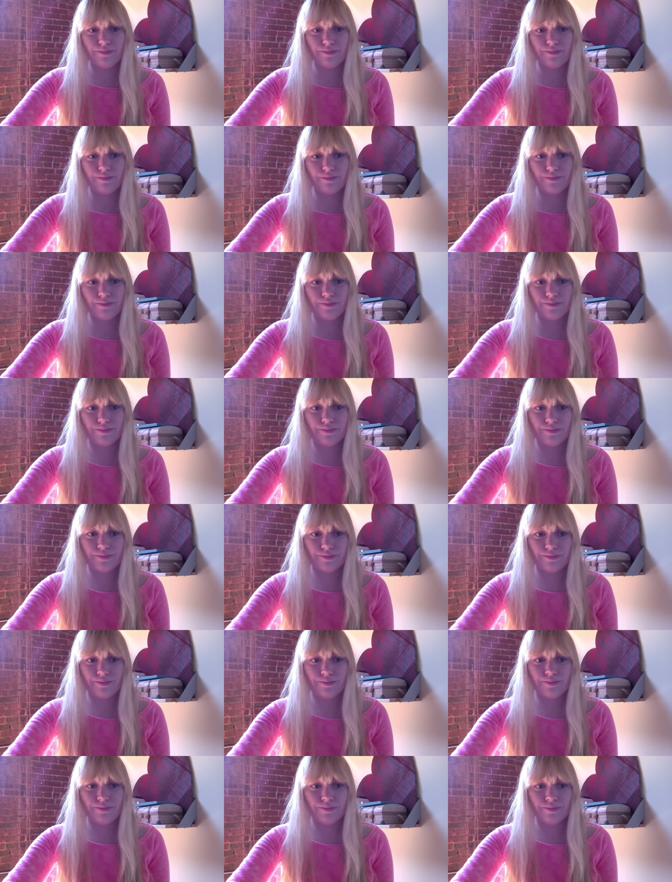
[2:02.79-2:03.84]

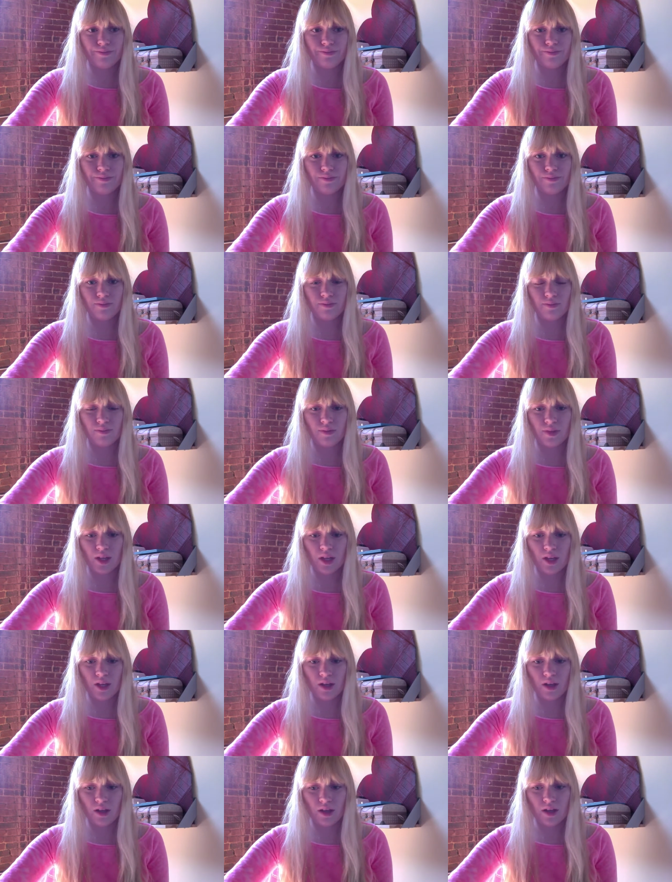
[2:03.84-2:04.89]

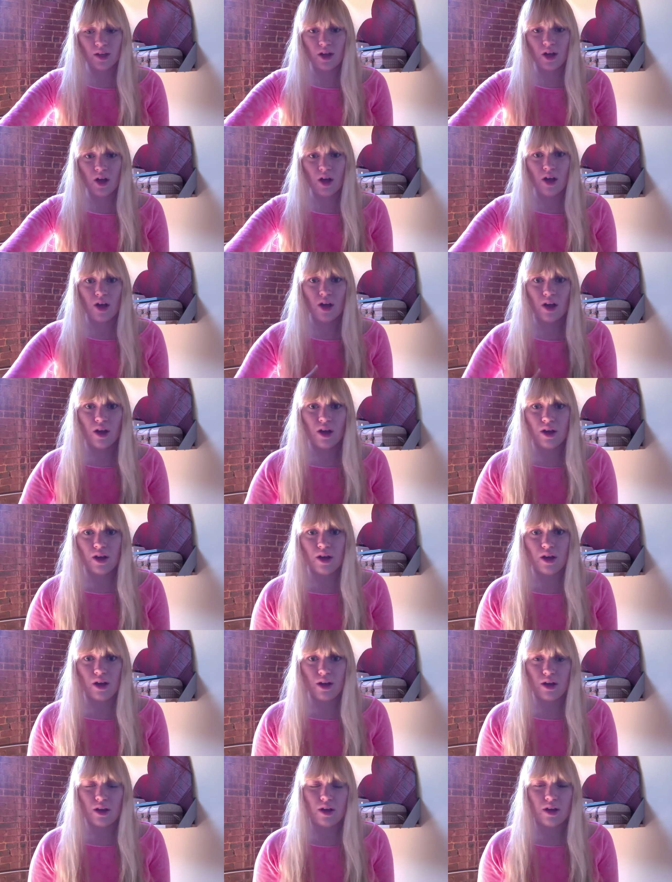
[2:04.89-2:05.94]

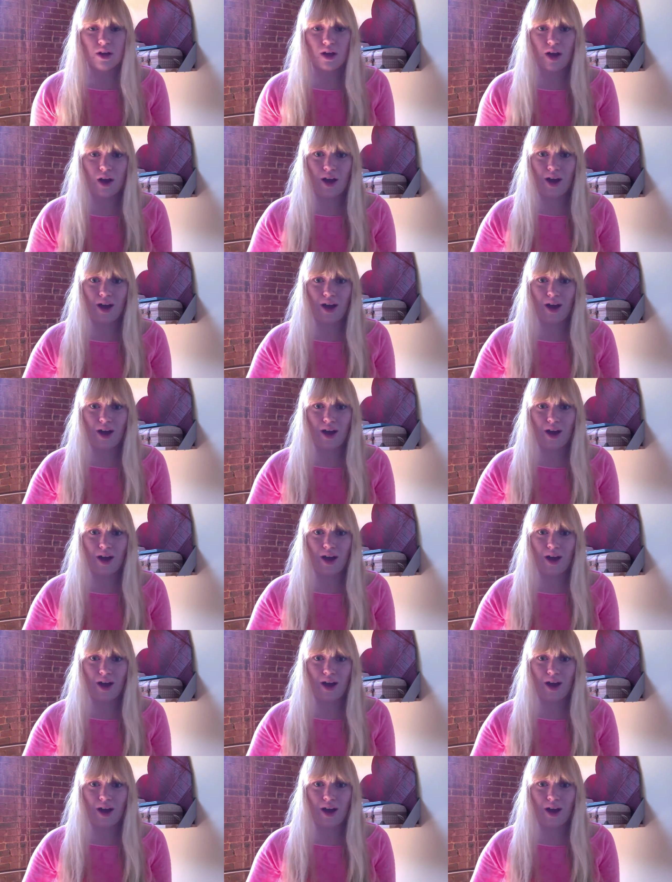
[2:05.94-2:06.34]
(no one is talking)